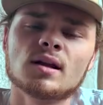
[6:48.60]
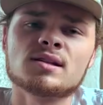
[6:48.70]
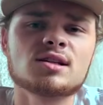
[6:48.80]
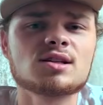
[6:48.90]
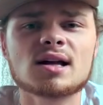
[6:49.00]

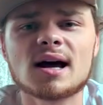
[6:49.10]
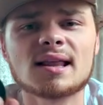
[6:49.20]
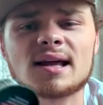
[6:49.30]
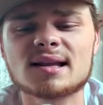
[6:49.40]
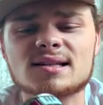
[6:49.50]
it's just got
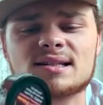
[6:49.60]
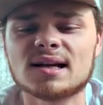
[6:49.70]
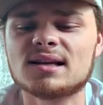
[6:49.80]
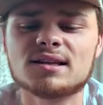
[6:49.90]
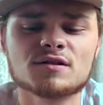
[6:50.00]
that
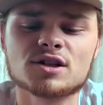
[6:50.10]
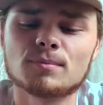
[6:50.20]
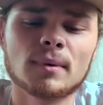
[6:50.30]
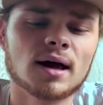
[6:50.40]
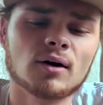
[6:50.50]
distinctive
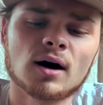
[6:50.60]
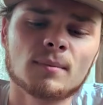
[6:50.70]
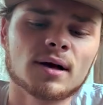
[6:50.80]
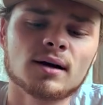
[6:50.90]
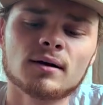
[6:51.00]
smell. I
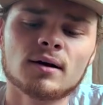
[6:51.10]
mean,